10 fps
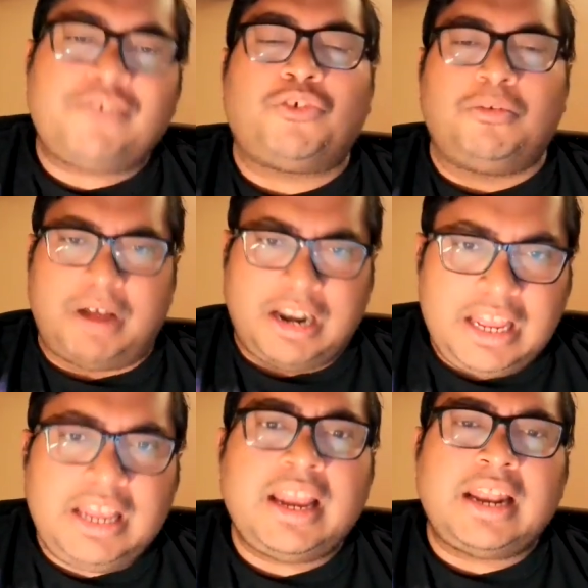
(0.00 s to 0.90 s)
for
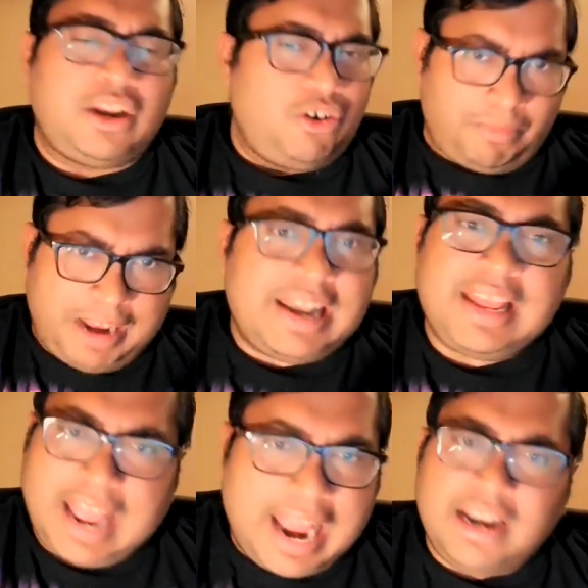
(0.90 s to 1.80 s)
money and
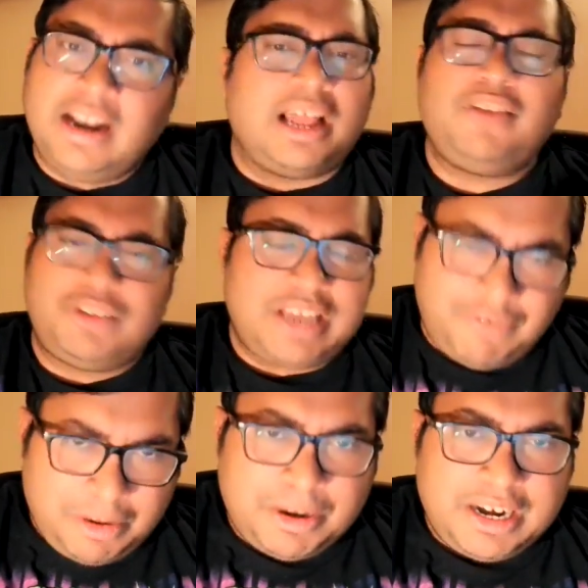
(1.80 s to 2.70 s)
getting ahead in life, which
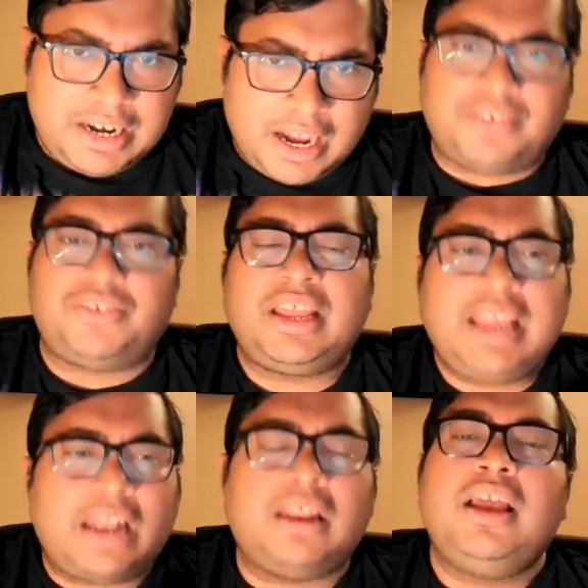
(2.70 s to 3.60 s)
everybody does. And
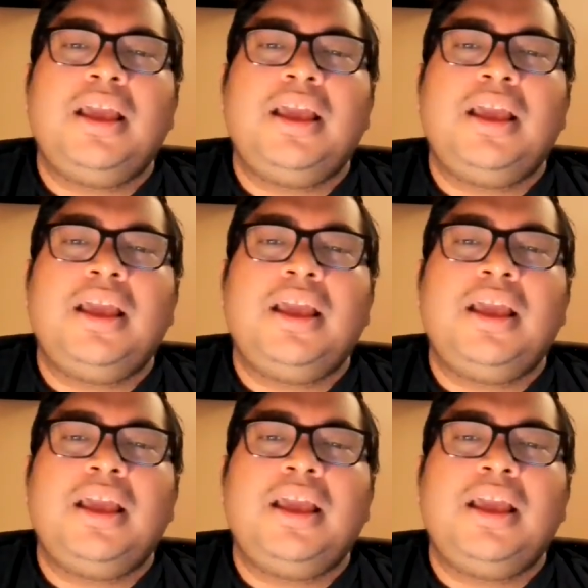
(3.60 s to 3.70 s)
again,